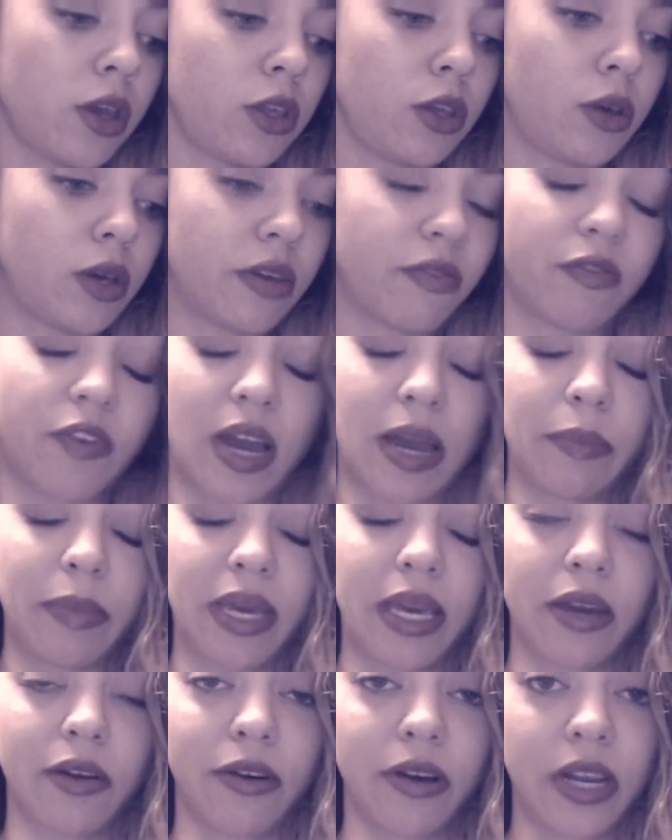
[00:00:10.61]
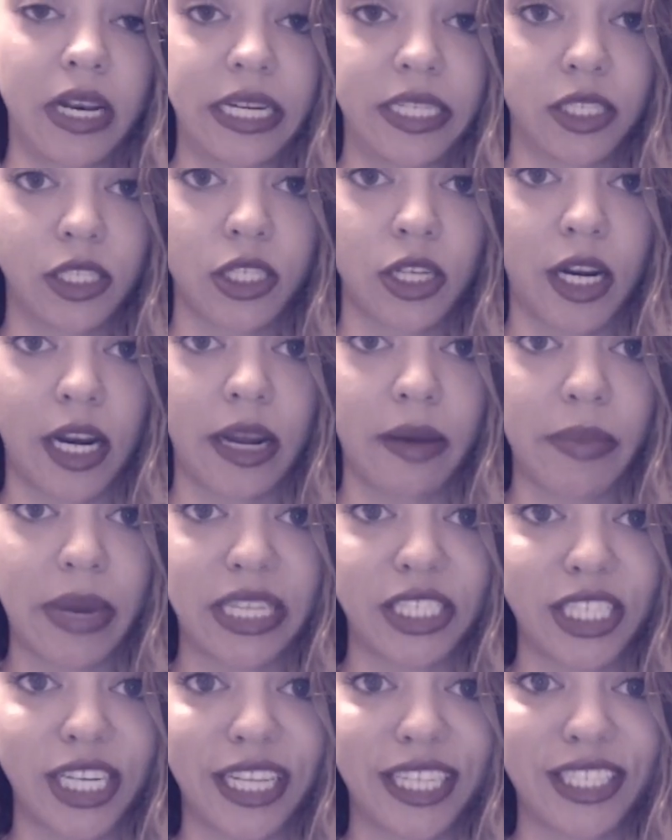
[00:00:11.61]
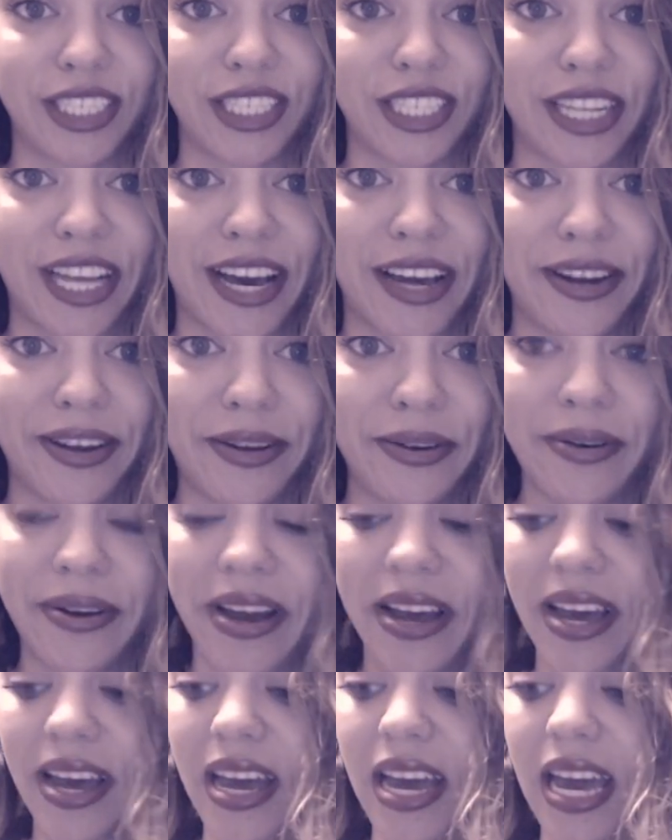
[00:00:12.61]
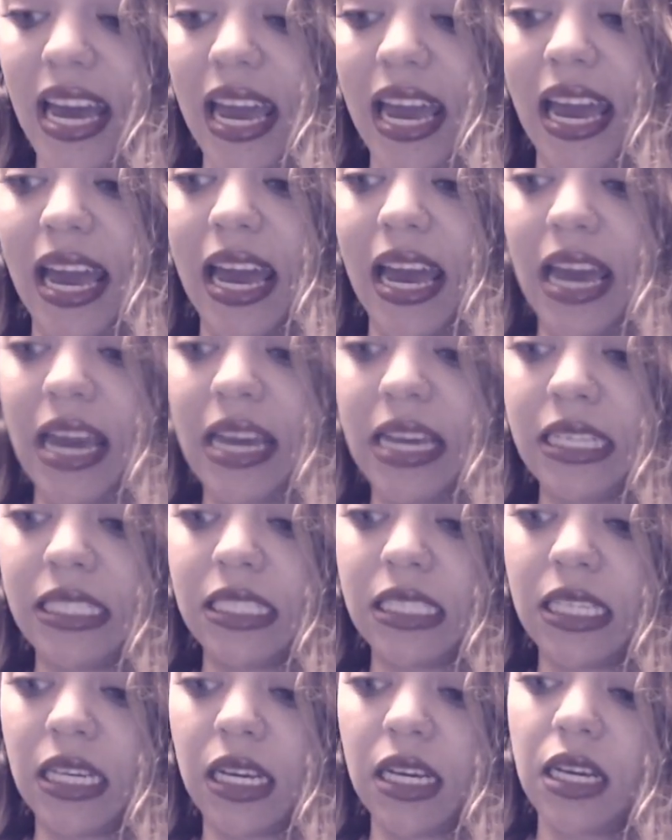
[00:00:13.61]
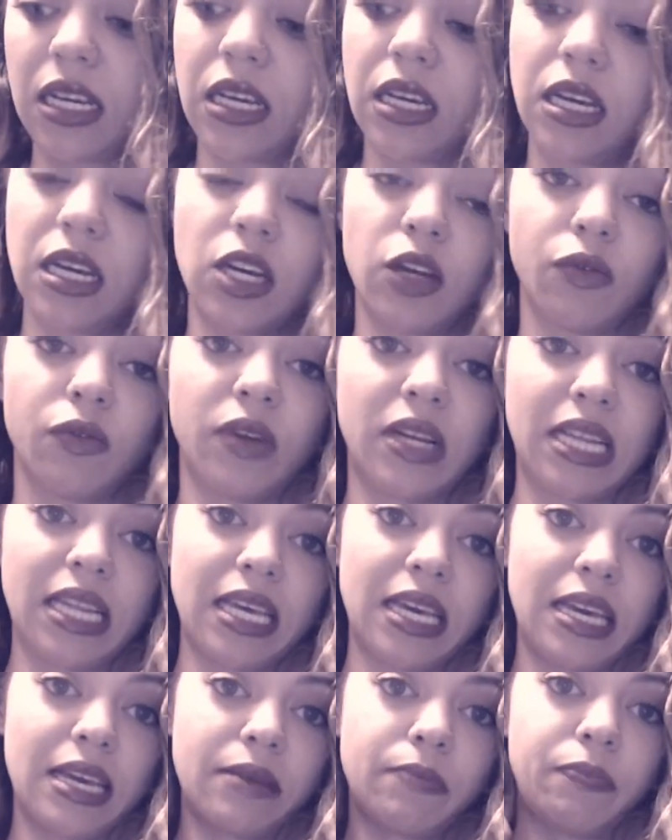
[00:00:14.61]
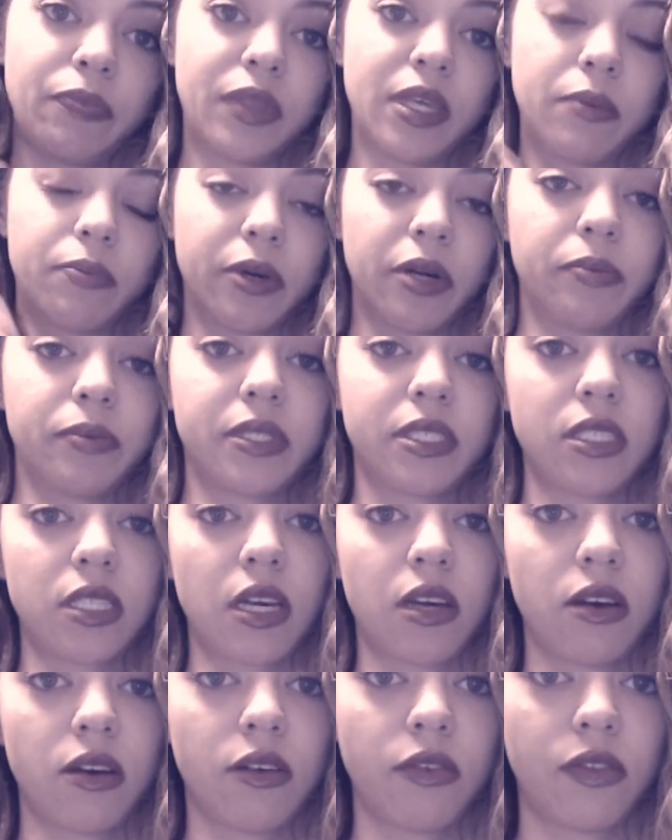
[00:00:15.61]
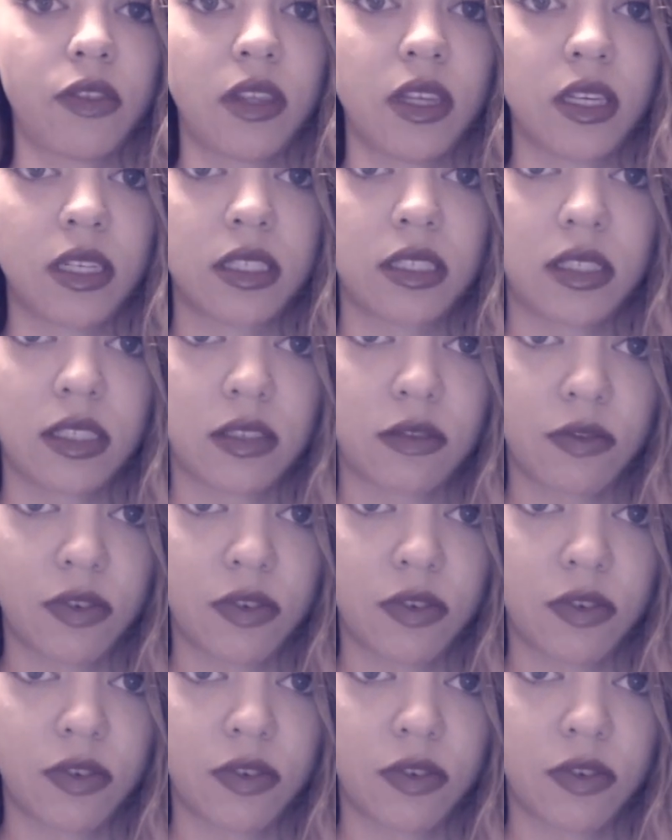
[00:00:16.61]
You can find me on Instagram at Jaylin Gelato. And really, the purpose of this